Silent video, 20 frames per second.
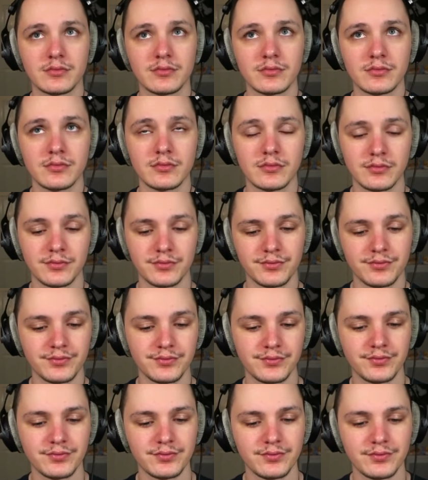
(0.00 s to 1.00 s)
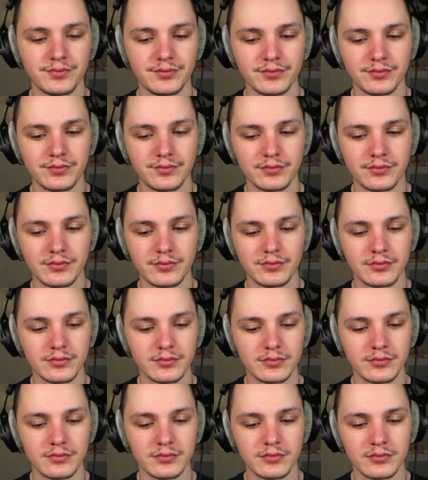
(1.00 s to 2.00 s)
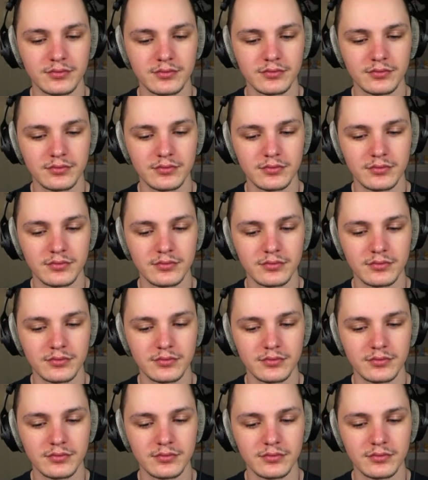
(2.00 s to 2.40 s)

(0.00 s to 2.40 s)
(silence)